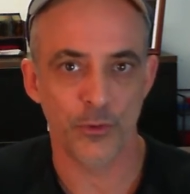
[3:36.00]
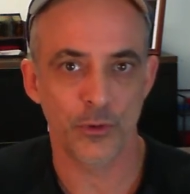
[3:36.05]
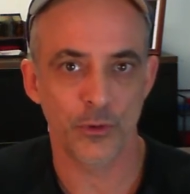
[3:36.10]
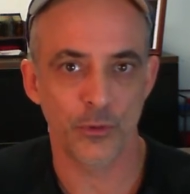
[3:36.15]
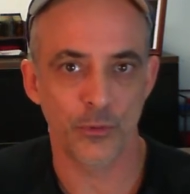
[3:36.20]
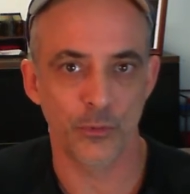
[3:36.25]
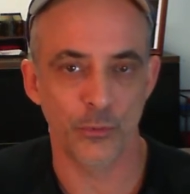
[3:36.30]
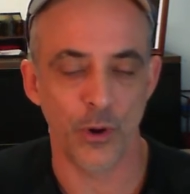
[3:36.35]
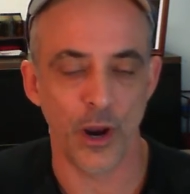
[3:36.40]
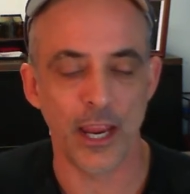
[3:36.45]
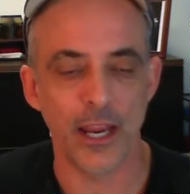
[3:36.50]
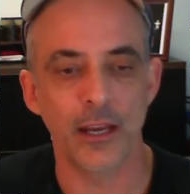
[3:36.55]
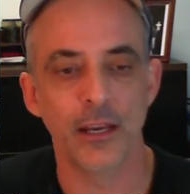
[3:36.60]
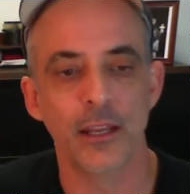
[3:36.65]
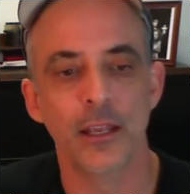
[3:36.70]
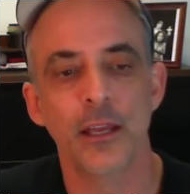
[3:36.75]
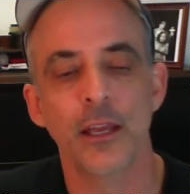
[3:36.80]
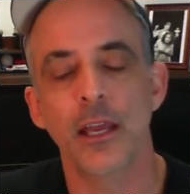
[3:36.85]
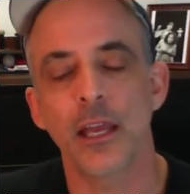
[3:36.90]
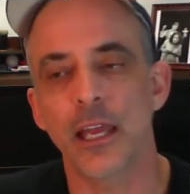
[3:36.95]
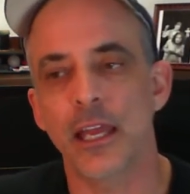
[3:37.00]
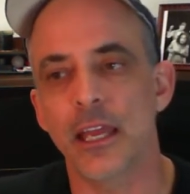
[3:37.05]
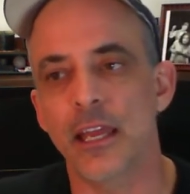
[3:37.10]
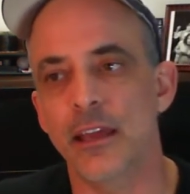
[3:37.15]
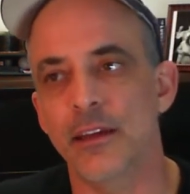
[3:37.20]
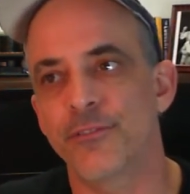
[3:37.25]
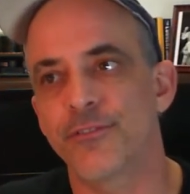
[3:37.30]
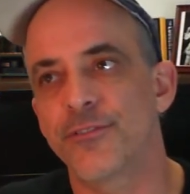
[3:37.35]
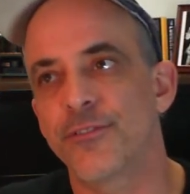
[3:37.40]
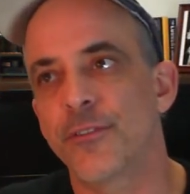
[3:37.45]
right?
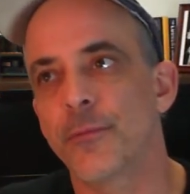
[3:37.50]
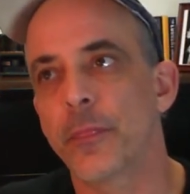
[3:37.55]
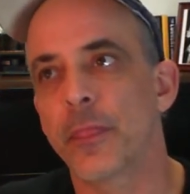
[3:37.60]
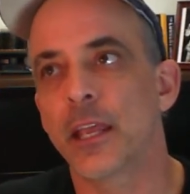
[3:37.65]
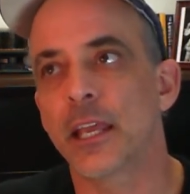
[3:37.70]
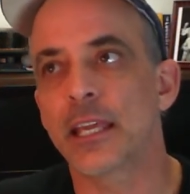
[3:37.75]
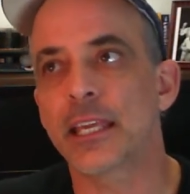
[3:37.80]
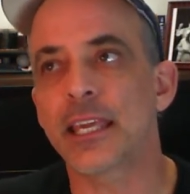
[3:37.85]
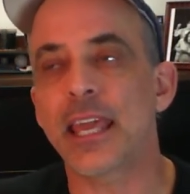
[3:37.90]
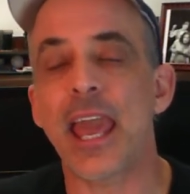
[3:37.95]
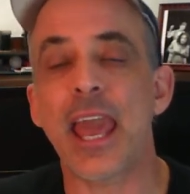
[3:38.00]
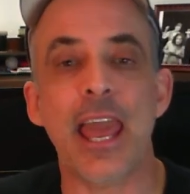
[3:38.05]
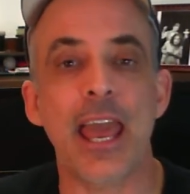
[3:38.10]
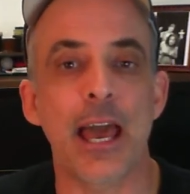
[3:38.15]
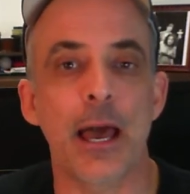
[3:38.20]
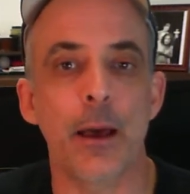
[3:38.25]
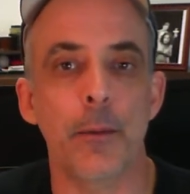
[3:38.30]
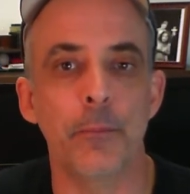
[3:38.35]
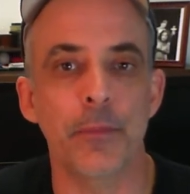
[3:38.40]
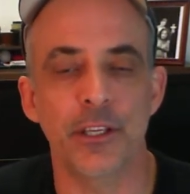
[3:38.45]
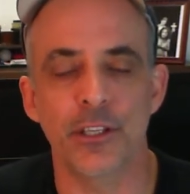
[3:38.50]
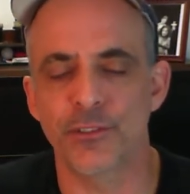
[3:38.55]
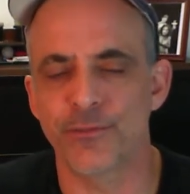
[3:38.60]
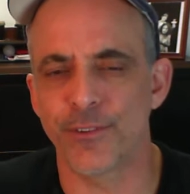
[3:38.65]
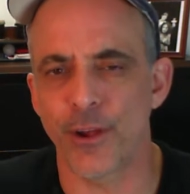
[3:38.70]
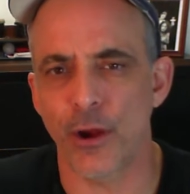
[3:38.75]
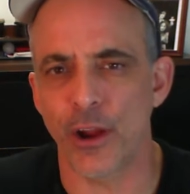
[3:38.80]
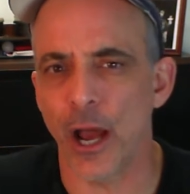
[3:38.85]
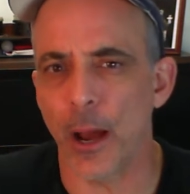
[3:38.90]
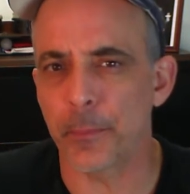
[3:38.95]
If Cam is
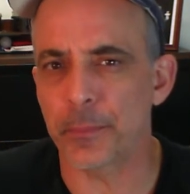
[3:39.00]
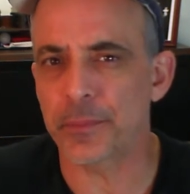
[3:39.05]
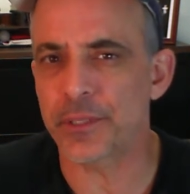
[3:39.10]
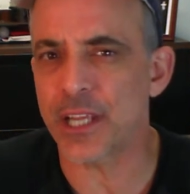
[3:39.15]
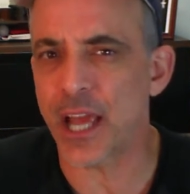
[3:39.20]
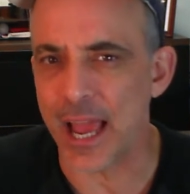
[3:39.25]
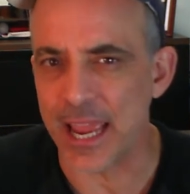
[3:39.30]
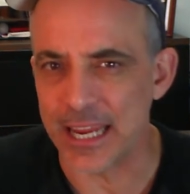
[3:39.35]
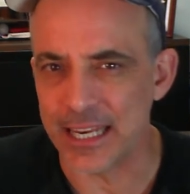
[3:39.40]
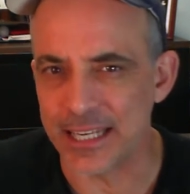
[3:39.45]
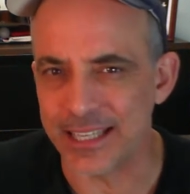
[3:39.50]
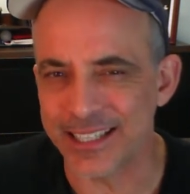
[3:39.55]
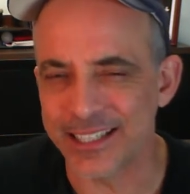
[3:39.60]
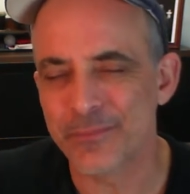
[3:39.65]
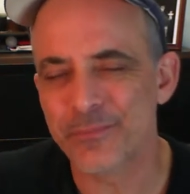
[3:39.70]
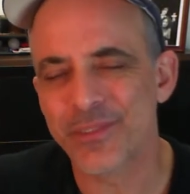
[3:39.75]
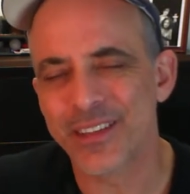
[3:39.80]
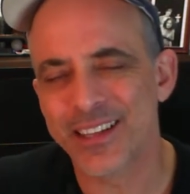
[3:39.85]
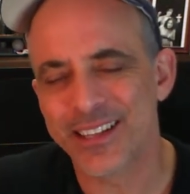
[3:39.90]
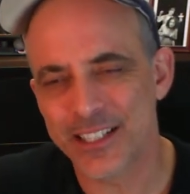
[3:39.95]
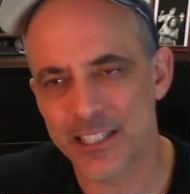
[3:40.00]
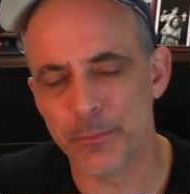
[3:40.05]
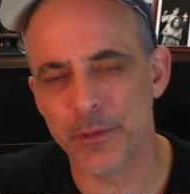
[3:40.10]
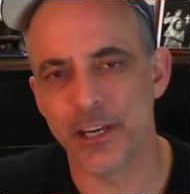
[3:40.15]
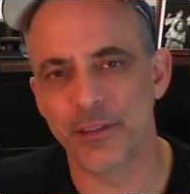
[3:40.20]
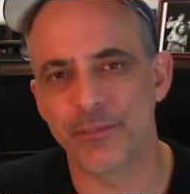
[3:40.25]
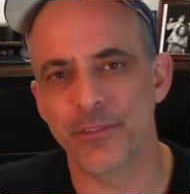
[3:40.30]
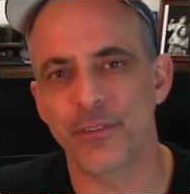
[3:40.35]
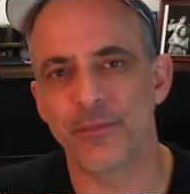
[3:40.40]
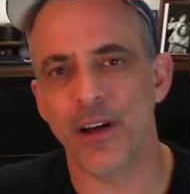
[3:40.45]
very uptight, it's a bit
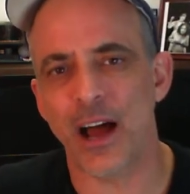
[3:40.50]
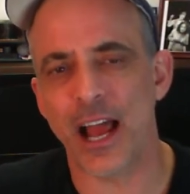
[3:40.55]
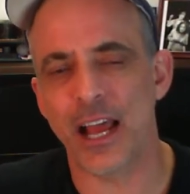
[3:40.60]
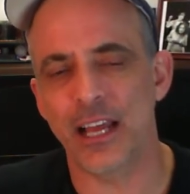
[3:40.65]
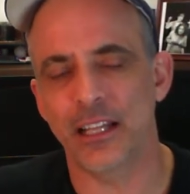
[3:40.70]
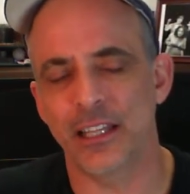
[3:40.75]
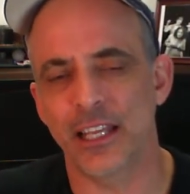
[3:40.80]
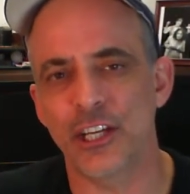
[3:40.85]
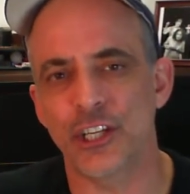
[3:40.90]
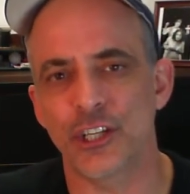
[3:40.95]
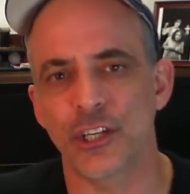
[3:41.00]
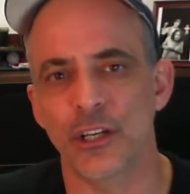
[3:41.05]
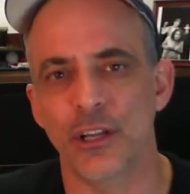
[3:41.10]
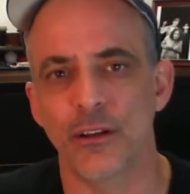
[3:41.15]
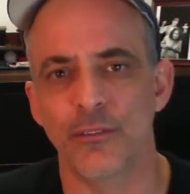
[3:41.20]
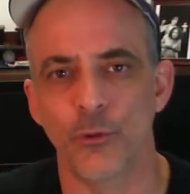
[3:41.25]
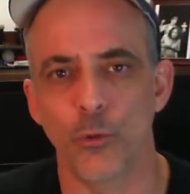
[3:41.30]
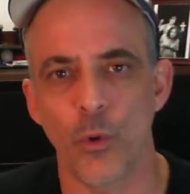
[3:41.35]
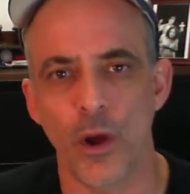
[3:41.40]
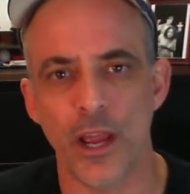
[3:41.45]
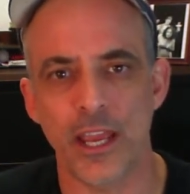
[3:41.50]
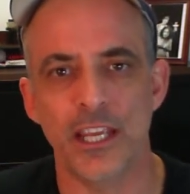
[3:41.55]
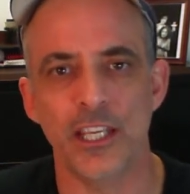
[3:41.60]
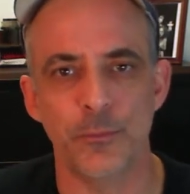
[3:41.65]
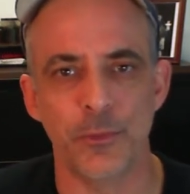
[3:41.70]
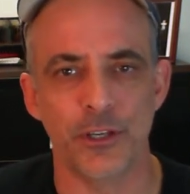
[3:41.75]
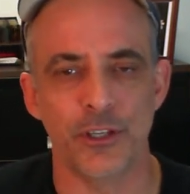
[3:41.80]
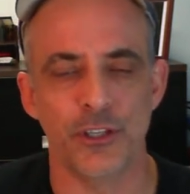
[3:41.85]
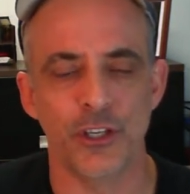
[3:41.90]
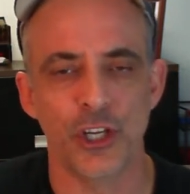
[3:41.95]
of in violation of the way he's
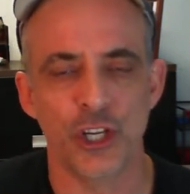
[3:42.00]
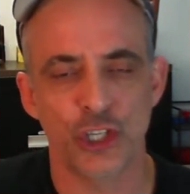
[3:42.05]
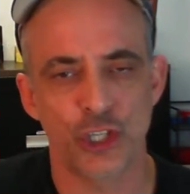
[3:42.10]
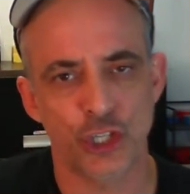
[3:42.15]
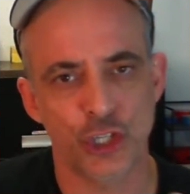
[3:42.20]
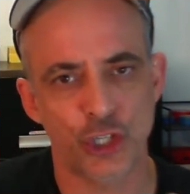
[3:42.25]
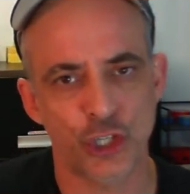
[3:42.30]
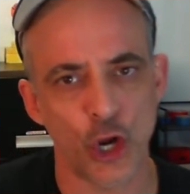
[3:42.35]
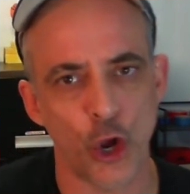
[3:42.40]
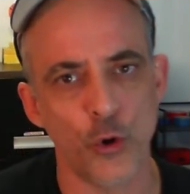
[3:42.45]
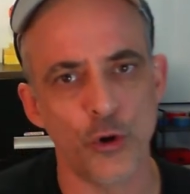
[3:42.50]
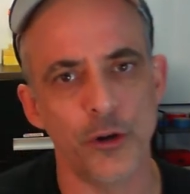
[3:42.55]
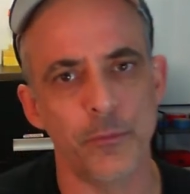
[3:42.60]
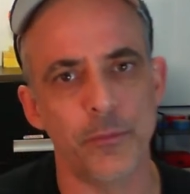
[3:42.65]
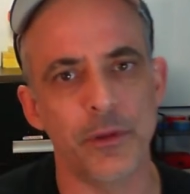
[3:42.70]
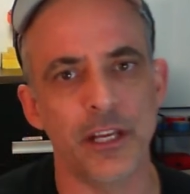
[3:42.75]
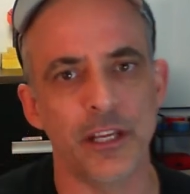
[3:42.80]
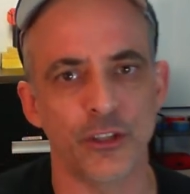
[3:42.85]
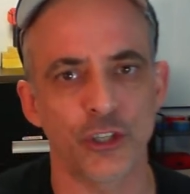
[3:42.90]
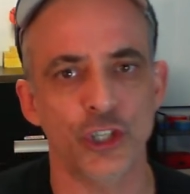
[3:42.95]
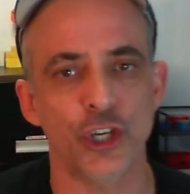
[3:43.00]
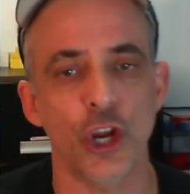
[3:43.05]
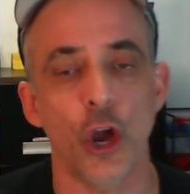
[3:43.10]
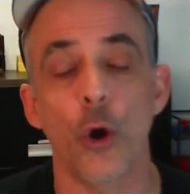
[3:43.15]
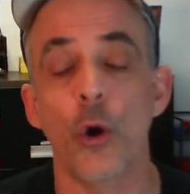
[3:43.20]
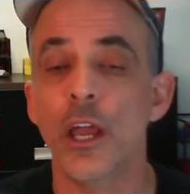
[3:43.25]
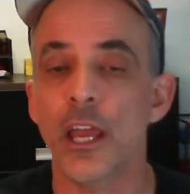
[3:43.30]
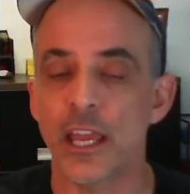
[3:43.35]
been shown to be in the show.